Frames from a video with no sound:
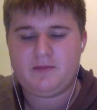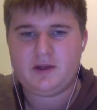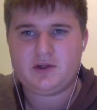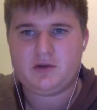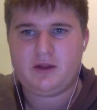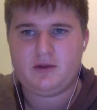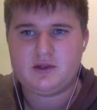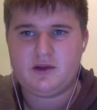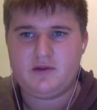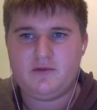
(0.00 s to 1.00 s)
made sure that was
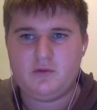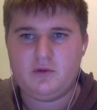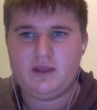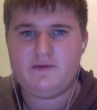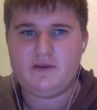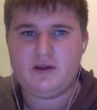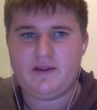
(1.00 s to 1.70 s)
kind of all even,